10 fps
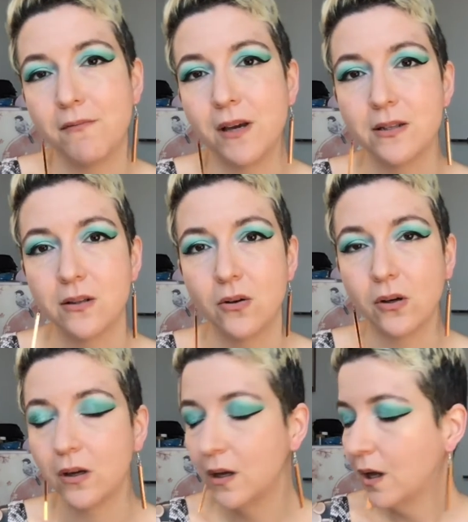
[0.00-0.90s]
face
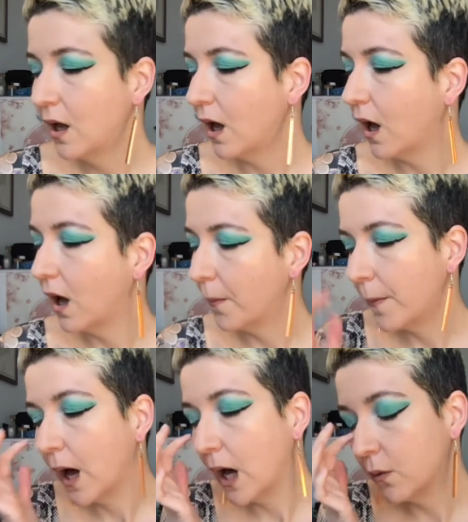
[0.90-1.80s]
look.
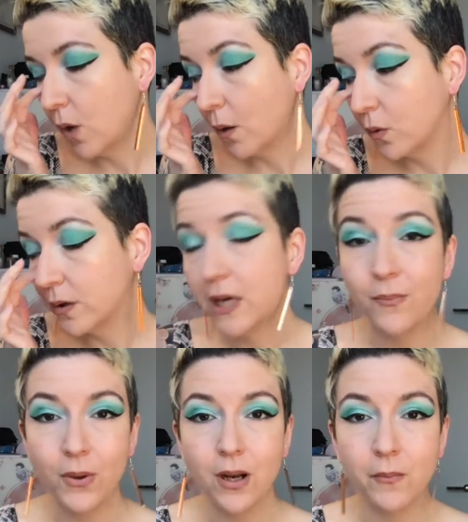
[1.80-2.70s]
I will keep
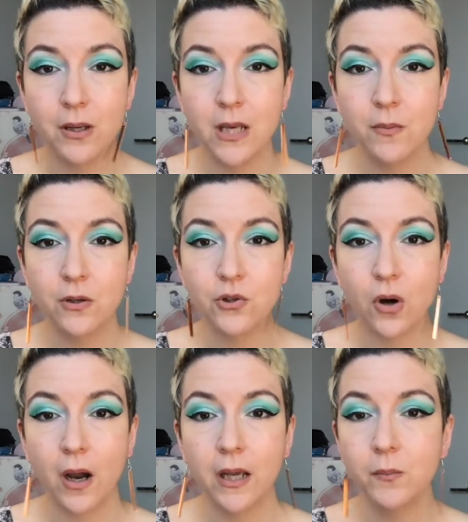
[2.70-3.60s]
it. I'm going to keep on
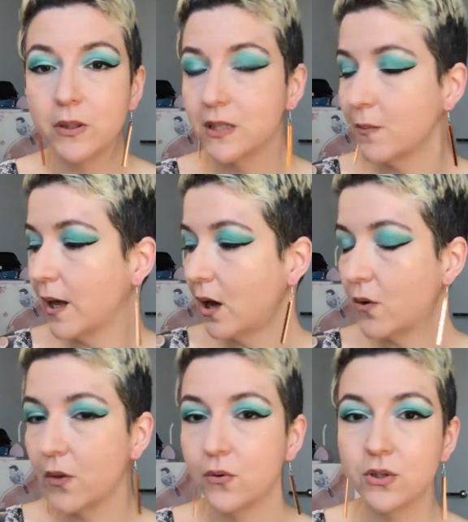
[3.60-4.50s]
trying, but somehow
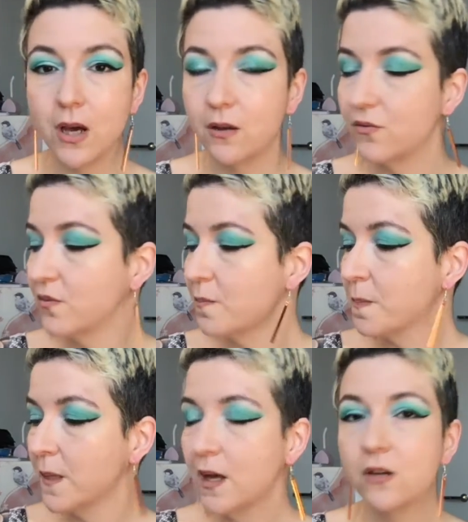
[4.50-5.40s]
those kind of
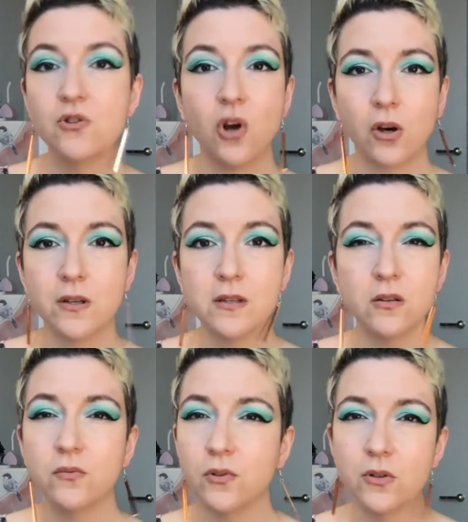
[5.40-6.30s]
dark
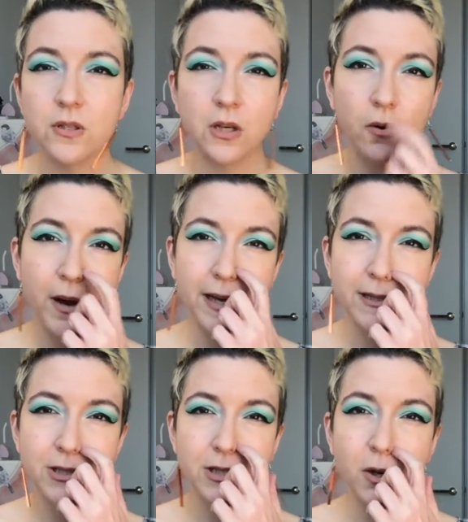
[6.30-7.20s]
silvers and
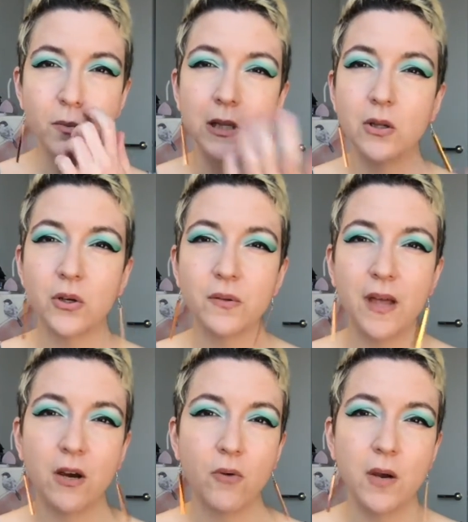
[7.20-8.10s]
grays just don't really look
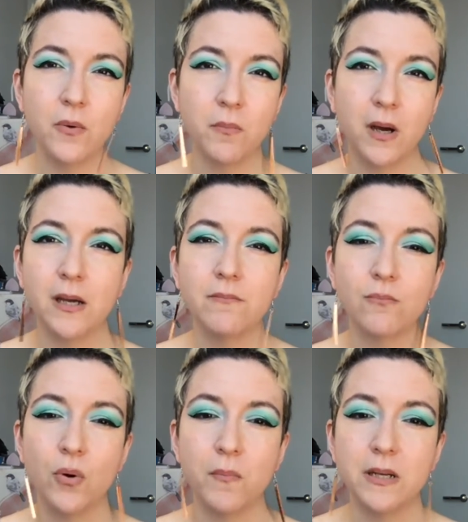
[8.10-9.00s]
that great with
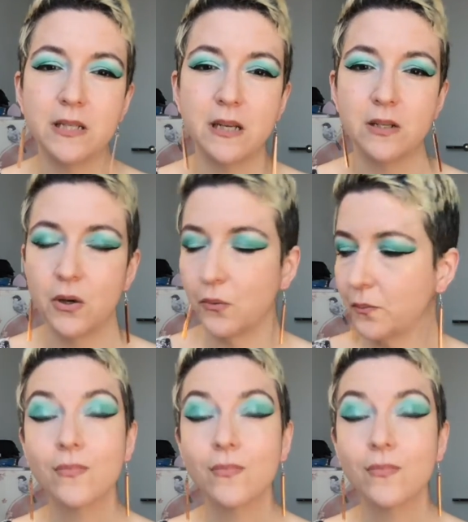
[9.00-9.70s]
my skin tone.